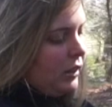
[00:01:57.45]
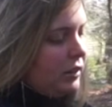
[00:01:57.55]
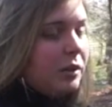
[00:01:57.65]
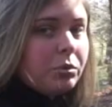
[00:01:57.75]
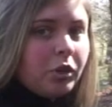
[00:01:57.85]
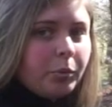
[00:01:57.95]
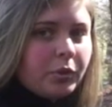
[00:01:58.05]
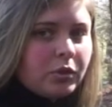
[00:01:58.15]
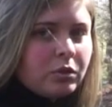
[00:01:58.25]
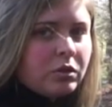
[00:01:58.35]
lip
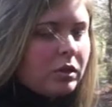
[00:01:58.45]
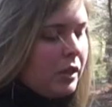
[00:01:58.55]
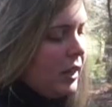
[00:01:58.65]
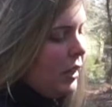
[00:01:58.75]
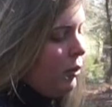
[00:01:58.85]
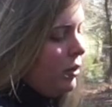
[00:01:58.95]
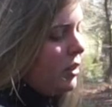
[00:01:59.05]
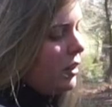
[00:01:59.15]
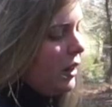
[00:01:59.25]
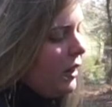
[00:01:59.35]
grippers. The
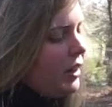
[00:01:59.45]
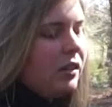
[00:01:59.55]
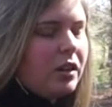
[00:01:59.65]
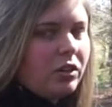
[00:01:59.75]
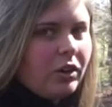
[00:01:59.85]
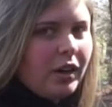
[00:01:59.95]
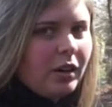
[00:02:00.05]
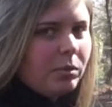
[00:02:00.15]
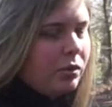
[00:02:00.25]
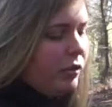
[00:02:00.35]
reason I get a lot of
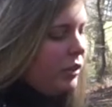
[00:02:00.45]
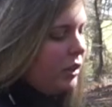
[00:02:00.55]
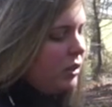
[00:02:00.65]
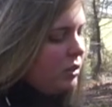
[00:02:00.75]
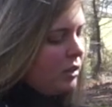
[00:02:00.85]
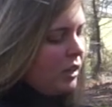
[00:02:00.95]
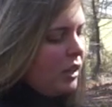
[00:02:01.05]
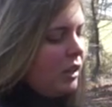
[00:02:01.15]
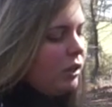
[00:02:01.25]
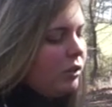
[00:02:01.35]
crap for this,
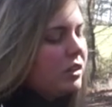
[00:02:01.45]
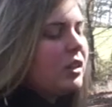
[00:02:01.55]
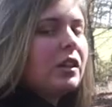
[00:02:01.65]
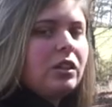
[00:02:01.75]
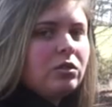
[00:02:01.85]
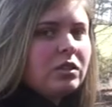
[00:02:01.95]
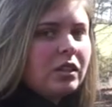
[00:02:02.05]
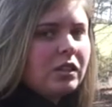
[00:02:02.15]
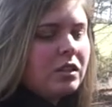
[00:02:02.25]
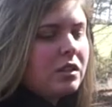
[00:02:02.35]
the reason I use
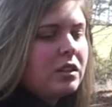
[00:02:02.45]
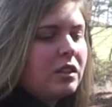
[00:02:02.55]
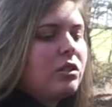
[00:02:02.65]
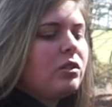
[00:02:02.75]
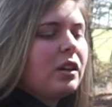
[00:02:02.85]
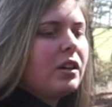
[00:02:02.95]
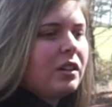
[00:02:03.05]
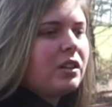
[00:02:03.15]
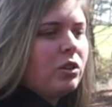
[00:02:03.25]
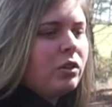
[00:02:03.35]
these is because not
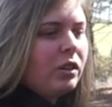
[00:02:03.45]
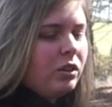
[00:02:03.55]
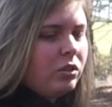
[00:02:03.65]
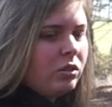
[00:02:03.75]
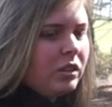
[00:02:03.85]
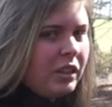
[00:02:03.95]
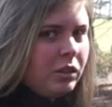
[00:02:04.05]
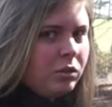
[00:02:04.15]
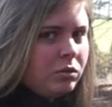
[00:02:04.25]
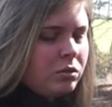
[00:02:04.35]
like going under the
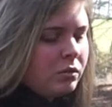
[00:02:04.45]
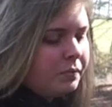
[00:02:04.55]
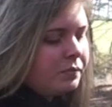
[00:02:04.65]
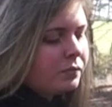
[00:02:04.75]
gills.